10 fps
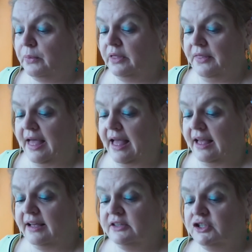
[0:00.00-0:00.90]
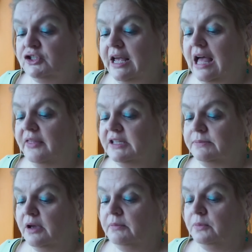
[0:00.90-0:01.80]
weren't there to share this
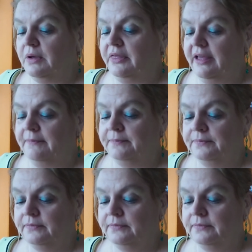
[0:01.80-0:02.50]
moment with him.